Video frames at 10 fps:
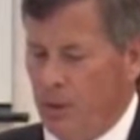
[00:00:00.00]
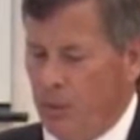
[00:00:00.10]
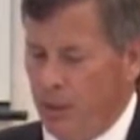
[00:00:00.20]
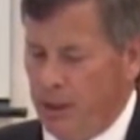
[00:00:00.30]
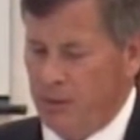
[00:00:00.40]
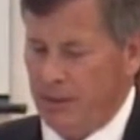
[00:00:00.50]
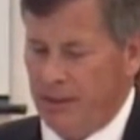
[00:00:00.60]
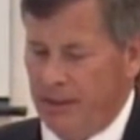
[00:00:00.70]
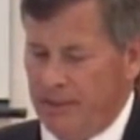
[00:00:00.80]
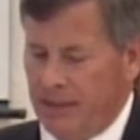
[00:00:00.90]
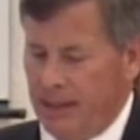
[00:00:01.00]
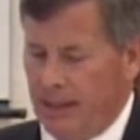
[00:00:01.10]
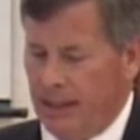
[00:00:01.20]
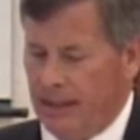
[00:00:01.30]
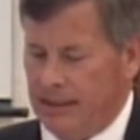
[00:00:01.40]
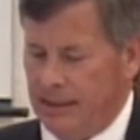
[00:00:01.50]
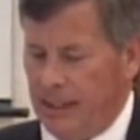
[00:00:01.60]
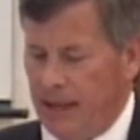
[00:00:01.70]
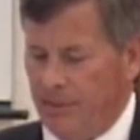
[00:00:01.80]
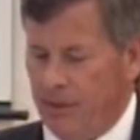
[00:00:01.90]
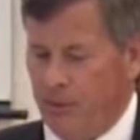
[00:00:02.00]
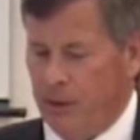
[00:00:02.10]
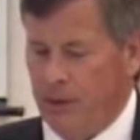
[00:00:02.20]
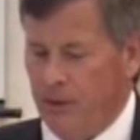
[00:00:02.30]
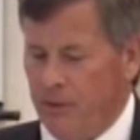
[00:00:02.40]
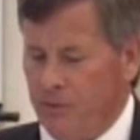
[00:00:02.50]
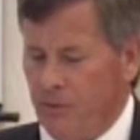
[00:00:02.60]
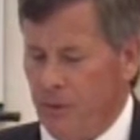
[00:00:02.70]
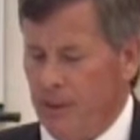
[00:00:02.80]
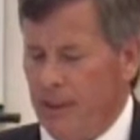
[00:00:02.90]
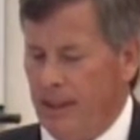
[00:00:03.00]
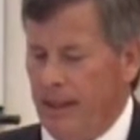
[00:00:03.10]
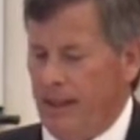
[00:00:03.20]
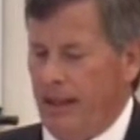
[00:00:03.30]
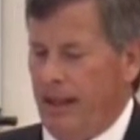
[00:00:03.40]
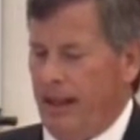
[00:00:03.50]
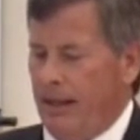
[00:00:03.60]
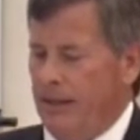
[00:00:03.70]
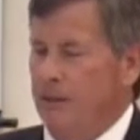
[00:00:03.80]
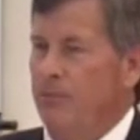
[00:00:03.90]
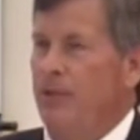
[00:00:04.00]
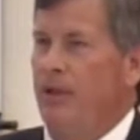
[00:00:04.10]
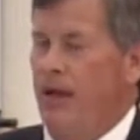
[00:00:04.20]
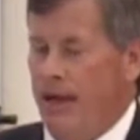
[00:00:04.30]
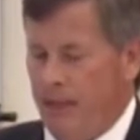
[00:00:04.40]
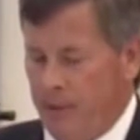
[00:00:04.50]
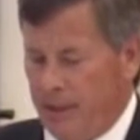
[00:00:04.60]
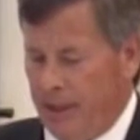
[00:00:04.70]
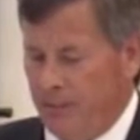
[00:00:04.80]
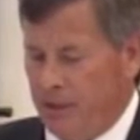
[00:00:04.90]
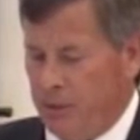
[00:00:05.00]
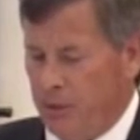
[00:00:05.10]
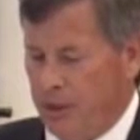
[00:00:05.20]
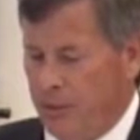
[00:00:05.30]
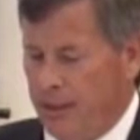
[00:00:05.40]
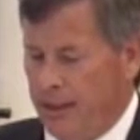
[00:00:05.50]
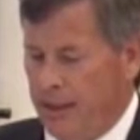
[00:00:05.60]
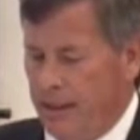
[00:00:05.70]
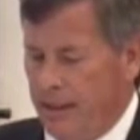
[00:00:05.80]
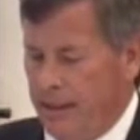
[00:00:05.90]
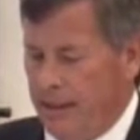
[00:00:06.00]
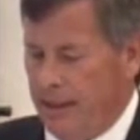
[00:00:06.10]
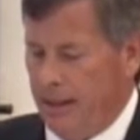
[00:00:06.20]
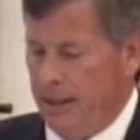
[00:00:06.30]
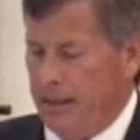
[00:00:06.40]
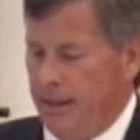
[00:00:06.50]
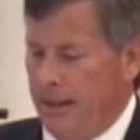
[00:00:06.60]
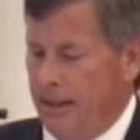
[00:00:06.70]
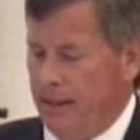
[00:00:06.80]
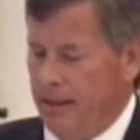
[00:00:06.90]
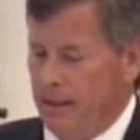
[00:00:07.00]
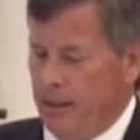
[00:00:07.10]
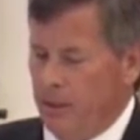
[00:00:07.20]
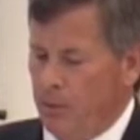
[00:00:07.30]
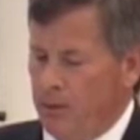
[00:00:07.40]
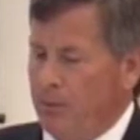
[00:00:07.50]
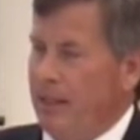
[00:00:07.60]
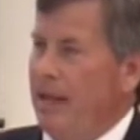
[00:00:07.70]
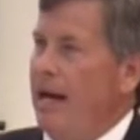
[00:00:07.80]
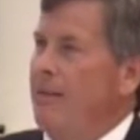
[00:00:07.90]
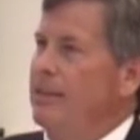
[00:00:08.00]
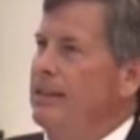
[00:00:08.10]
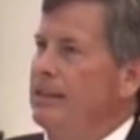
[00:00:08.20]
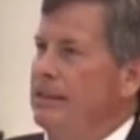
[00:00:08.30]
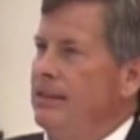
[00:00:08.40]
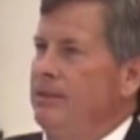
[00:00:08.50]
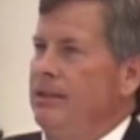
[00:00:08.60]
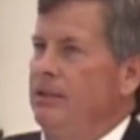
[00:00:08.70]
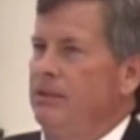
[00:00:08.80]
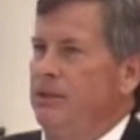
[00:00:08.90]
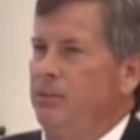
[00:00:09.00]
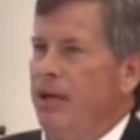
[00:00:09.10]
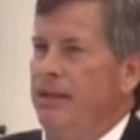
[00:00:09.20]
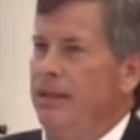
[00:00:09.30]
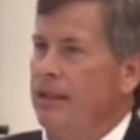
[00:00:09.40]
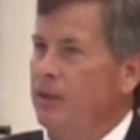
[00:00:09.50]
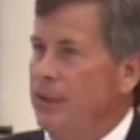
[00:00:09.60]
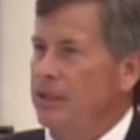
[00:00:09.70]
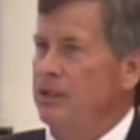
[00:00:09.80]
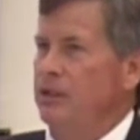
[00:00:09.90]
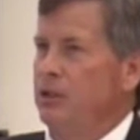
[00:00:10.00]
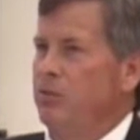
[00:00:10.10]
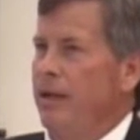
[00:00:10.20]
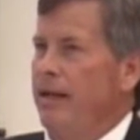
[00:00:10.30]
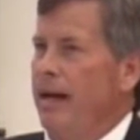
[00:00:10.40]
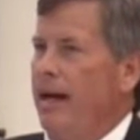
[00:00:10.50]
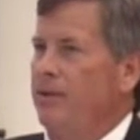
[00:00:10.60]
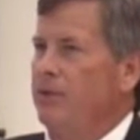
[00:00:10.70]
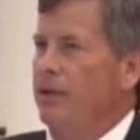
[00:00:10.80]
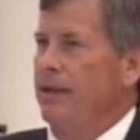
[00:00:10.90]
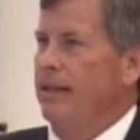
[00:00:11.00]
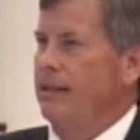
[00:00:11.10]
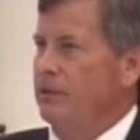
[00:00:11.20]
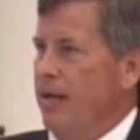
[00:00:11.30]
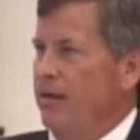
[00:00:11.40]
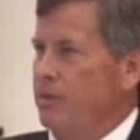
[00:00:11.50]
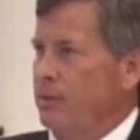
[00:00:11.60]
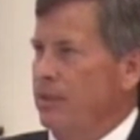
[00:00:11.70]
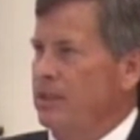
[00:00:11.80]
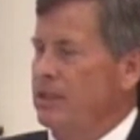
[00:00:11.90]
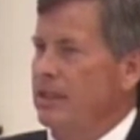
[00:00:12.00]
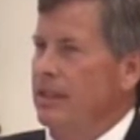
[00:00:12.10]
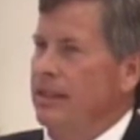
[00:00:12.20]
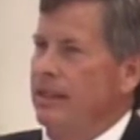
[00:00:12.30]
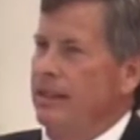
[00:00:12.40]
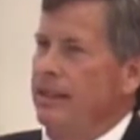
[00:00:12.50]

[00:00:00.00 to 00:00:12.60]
we believe as staff that we can go forward and comply with AB 2188. And we would be happy this evening to respond to any questions you might have regarding the draft ordinance. And